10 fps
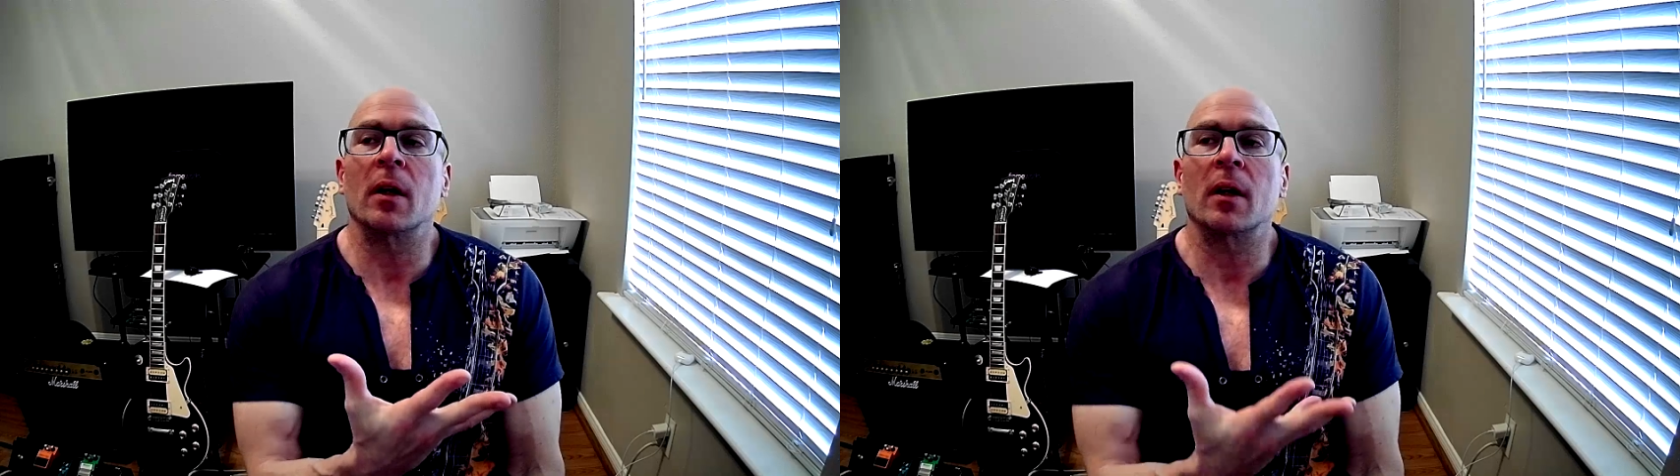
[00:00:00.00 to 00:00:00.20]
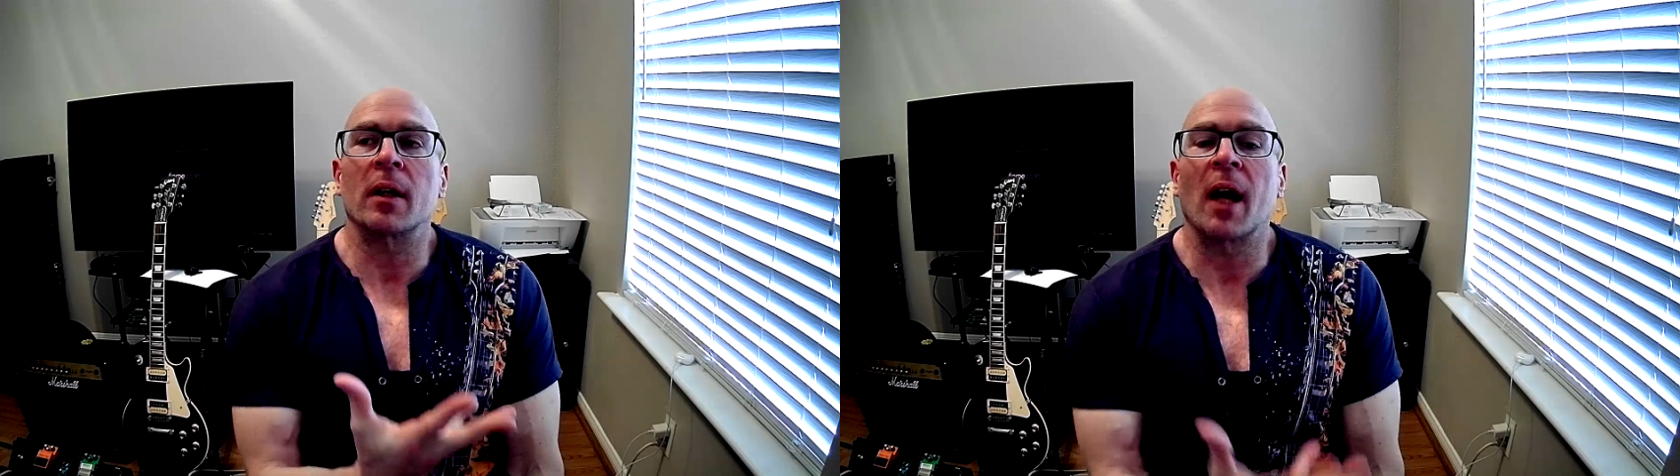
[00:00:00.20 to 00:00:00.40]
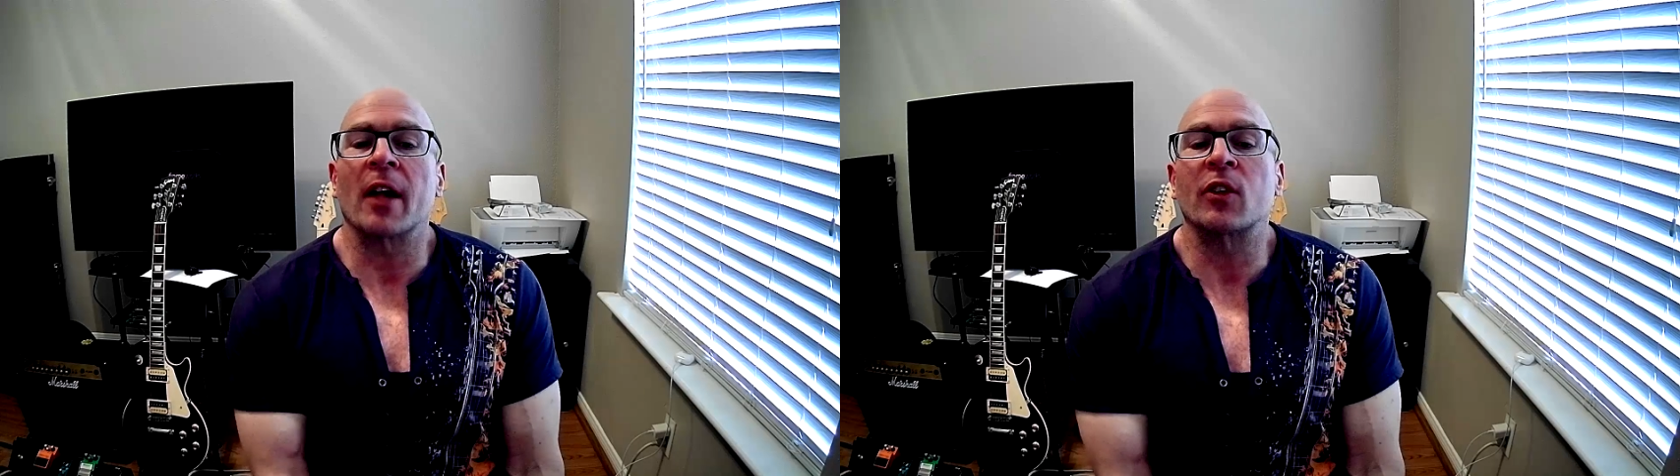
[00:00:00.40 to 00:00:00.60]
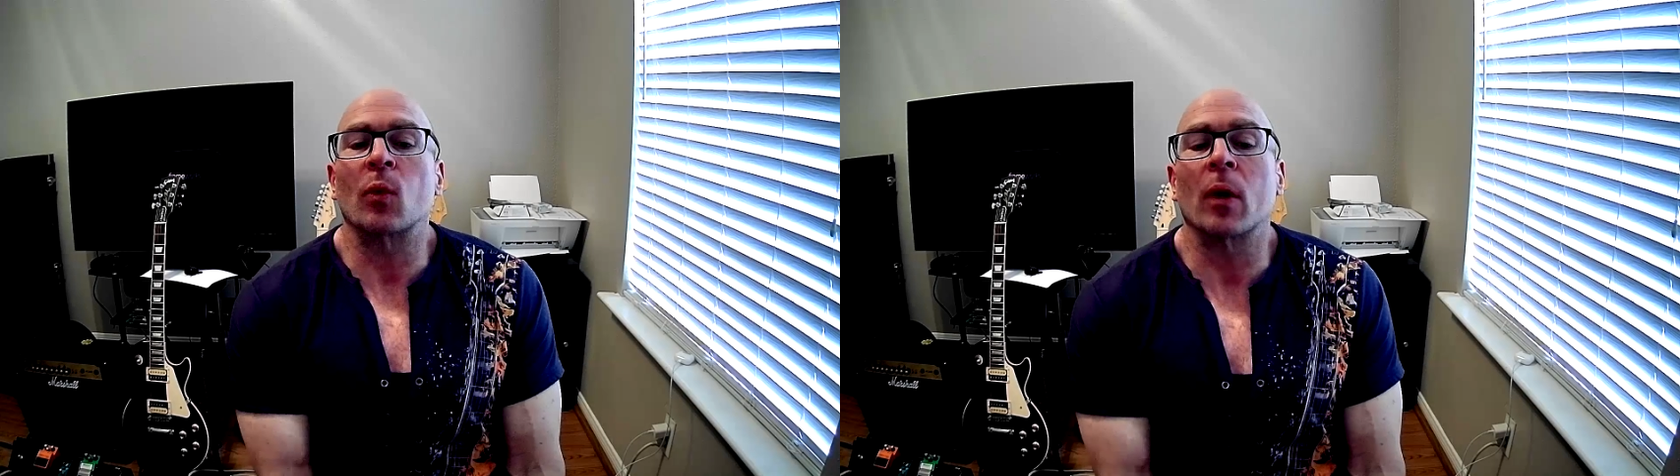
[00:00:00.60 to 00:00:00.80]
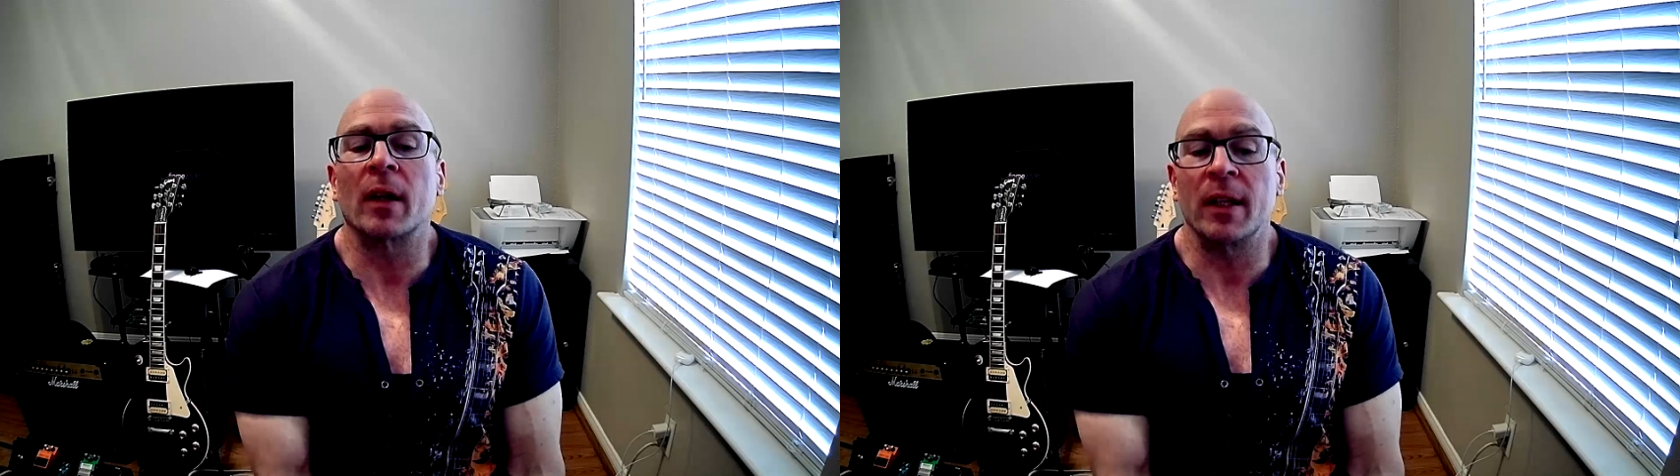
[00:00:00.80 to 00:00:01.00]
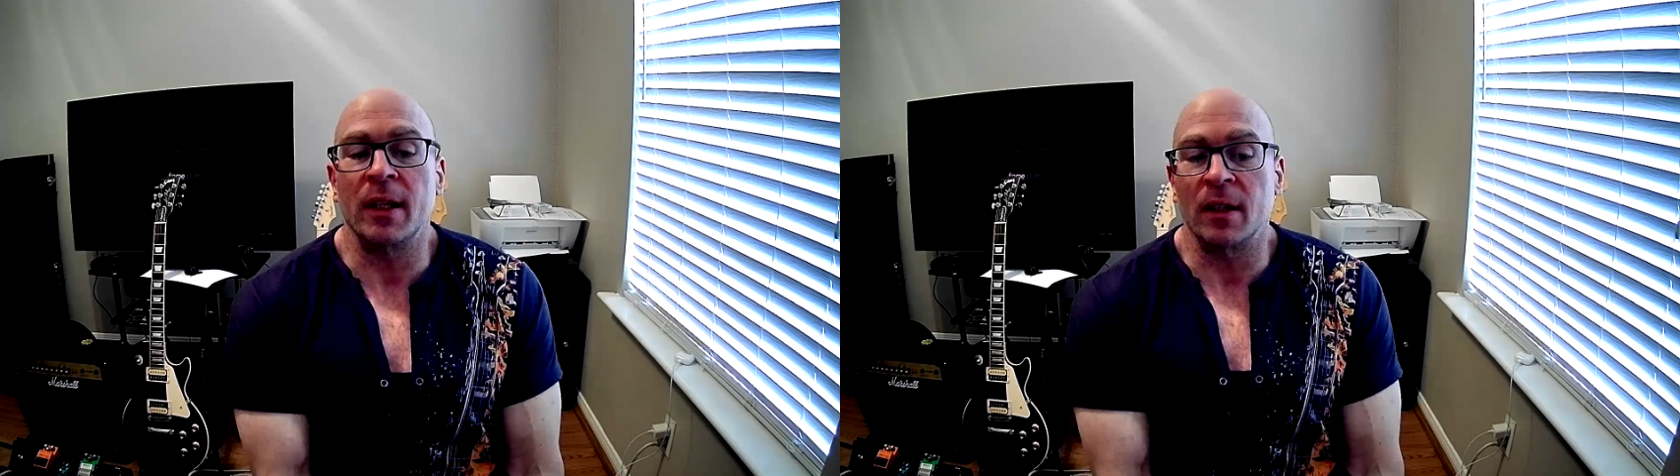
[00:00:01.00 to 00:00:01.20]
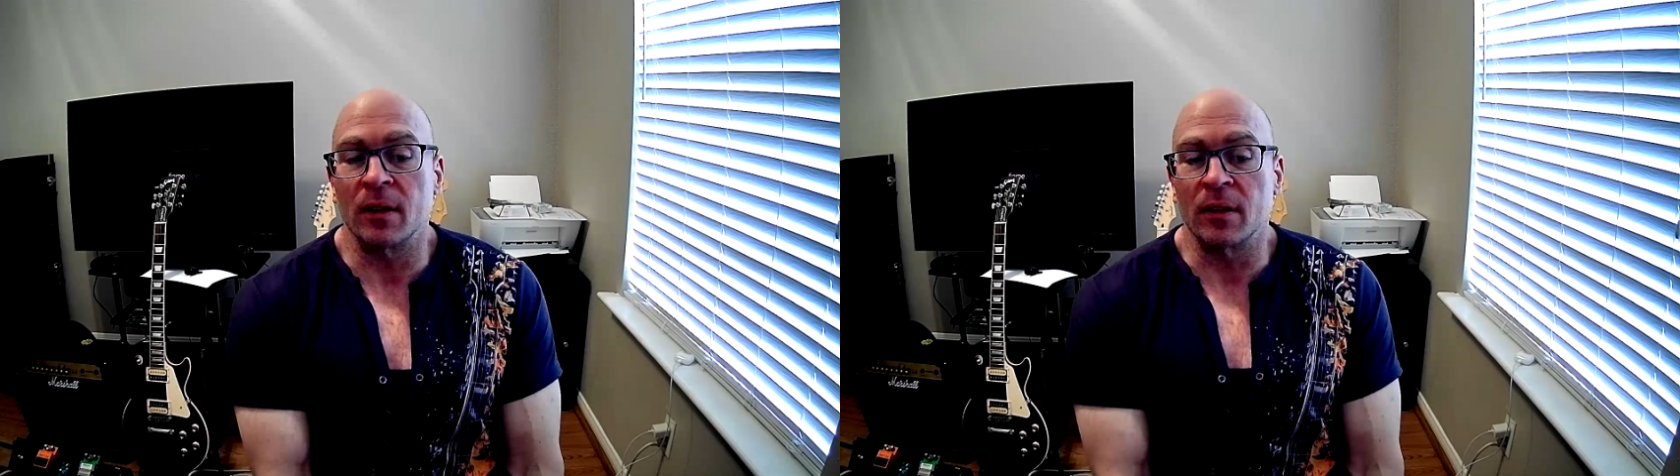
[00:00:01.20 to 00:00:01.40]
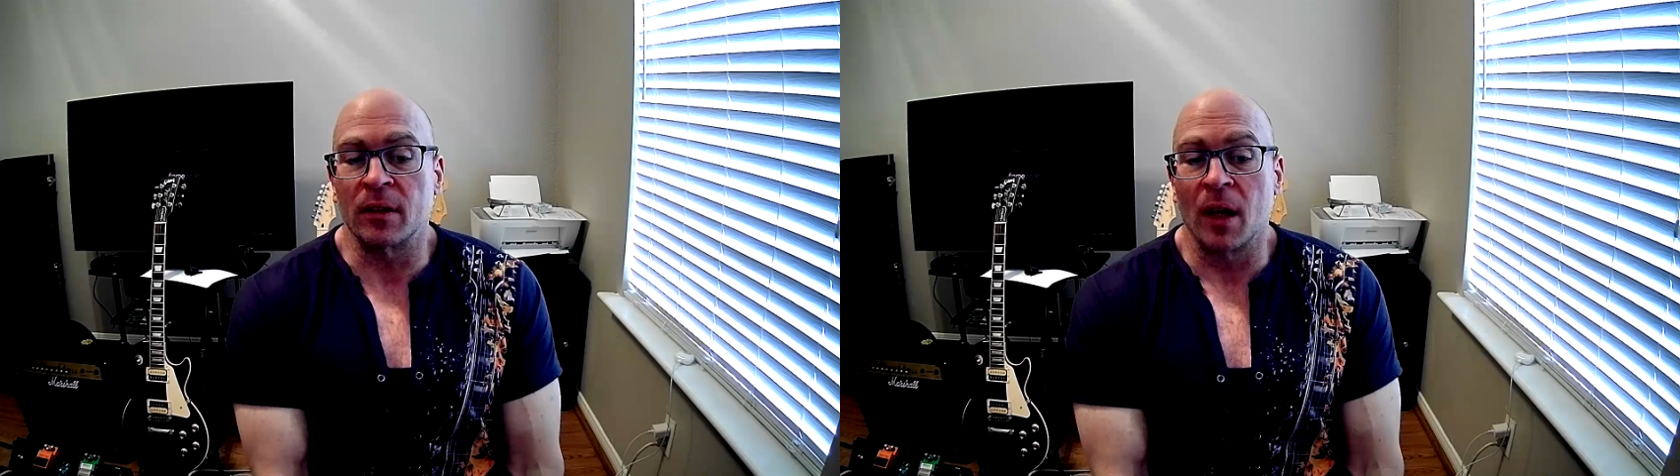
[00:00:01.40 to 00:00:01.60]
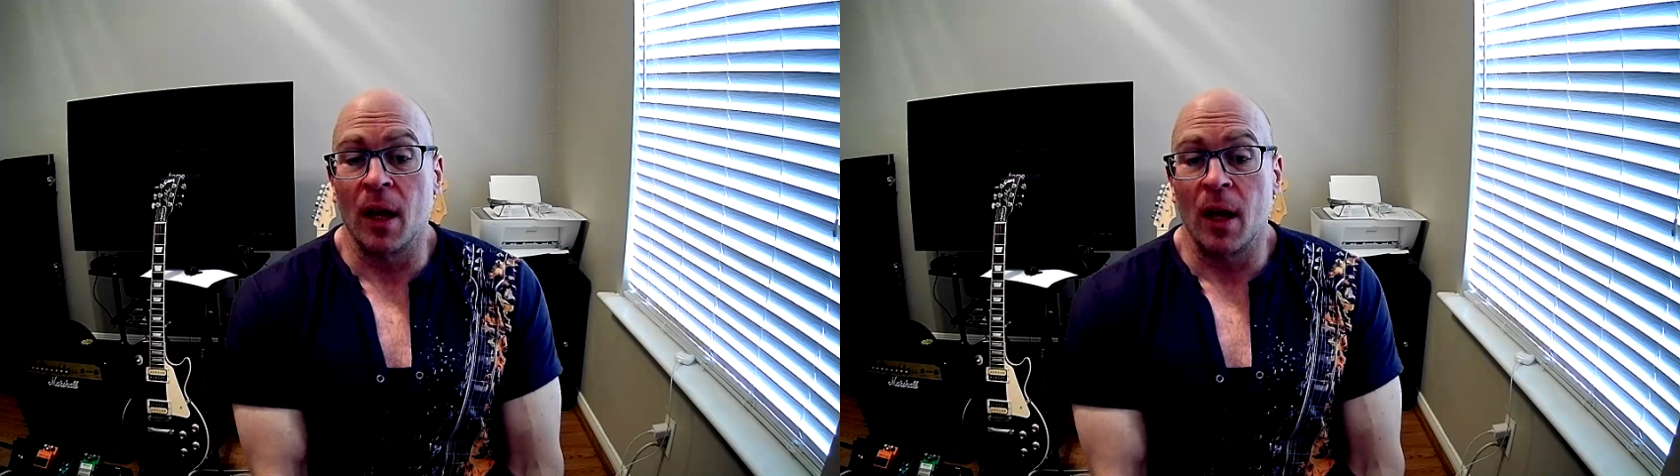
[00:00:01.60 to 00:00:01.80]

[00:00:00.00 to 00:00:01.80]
got to where he is